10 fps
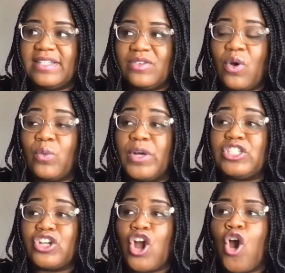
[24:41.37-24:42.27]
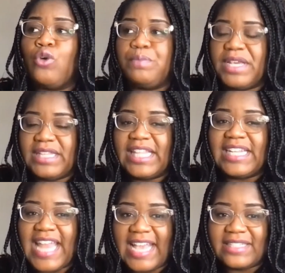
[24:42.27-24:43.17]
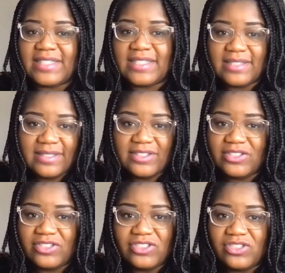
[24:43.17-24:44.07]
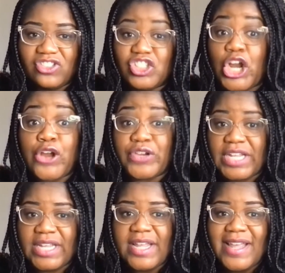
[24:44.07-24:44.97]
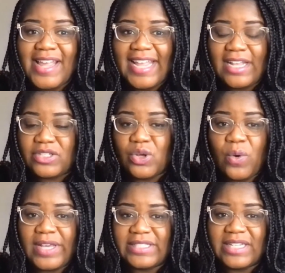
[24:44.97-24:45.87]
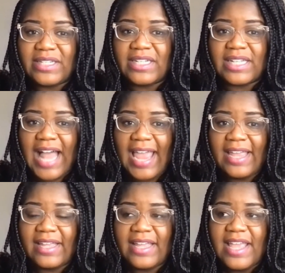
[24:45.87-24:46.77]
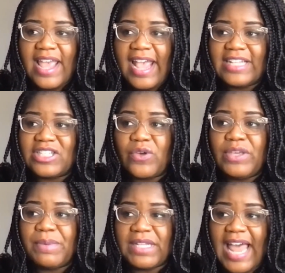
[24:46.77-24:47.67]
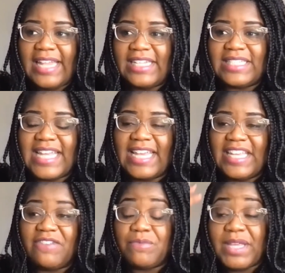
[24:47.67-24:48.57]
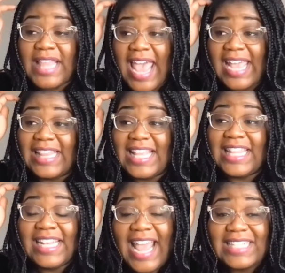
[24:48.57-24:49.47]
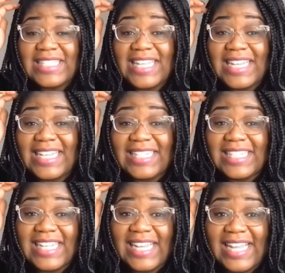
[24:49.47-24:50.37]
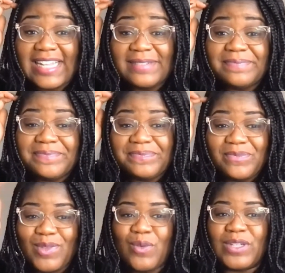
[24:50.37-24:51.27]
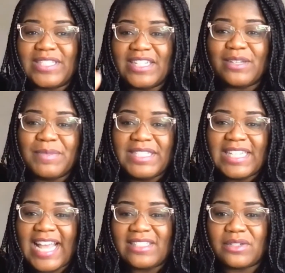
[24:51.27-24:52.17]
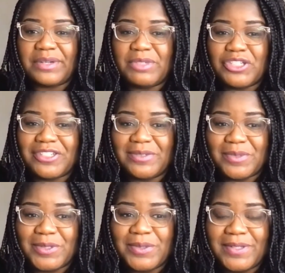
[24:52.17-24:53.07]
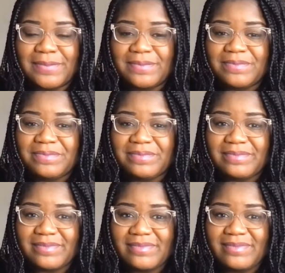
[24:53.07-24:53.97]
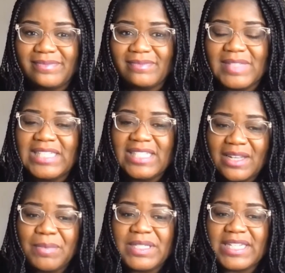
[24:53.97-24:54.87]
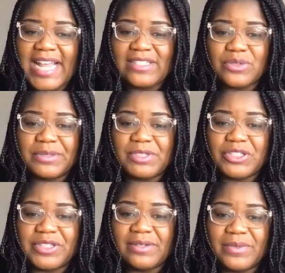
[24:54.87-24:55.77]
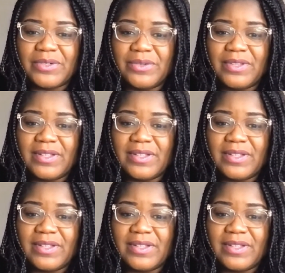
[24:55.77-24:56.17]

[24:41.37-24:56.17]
or what you're hoping the next journey is going to look like. And so he politely said, Give me that. And then the next thing he did was took me to that scripture in Ruth. He took me to that scripture in Ruth.